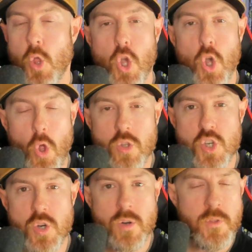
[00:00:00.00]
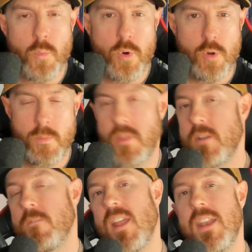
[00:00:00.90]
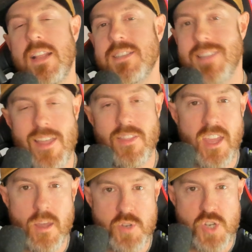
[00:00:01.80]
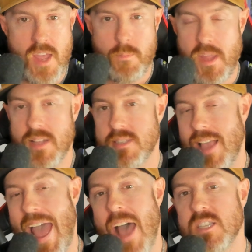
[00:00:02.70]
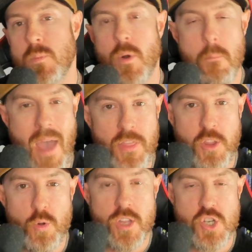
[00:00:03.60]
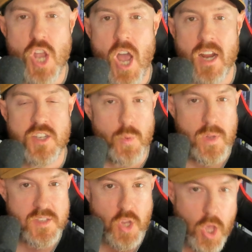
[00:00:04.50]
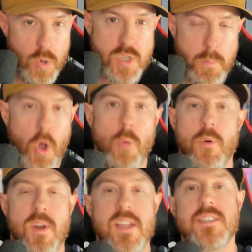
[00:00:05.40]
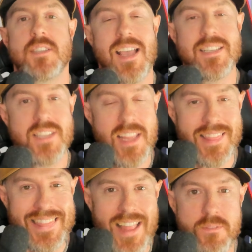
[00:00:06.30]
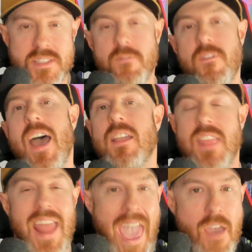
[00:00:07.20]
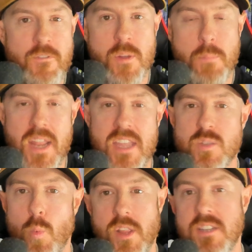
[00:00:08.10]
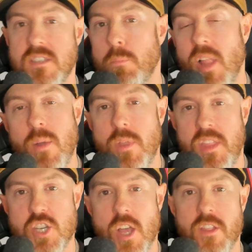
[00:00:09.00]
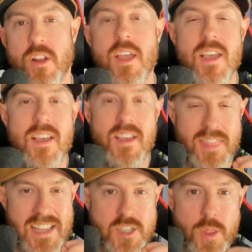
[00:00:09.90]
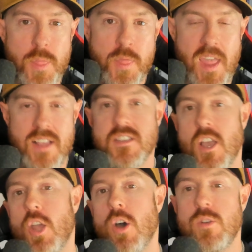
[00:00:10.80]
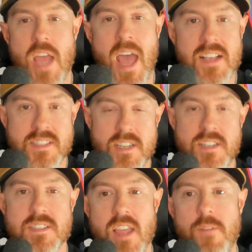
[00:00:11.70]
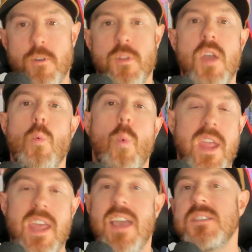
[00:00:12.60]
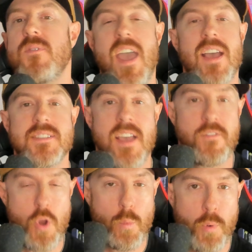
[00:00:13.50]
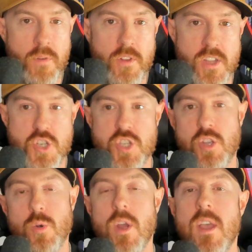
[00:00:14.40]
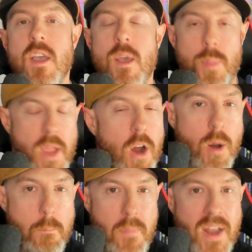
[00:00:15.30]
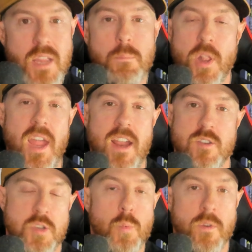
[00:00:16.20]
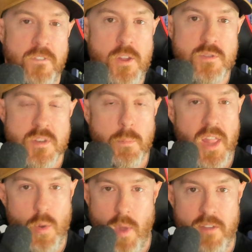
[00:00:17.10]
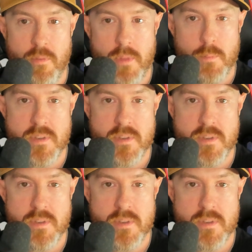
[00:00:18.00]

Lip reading: The culture of the room of the defending Stanley Cup champions, as per Matthew Tkachuk to his coach Paul Maurice, is that he loves the fact that everybody is willing to play with each other. These are the things a coach has to decipher that we as fans have no privilege to. There are many players who refuse to play away from their